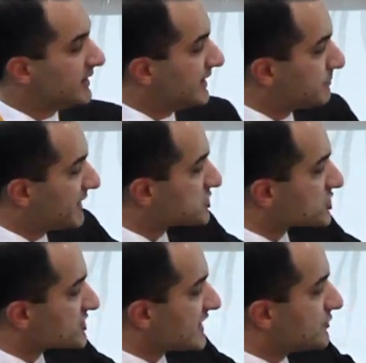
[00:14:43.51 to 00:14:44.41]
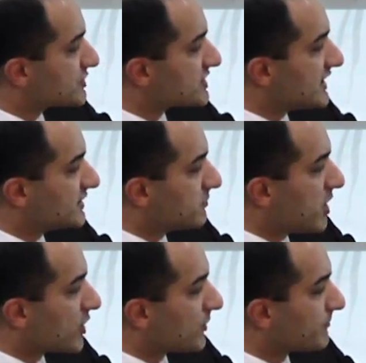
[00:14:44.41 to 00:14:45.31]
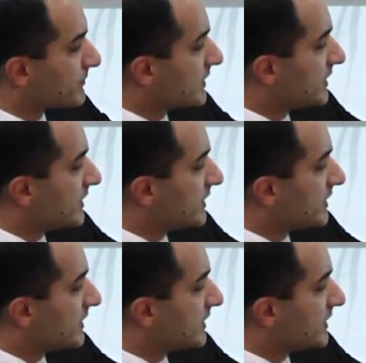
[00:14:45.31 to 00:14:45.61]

The pictures that you see at the bottom,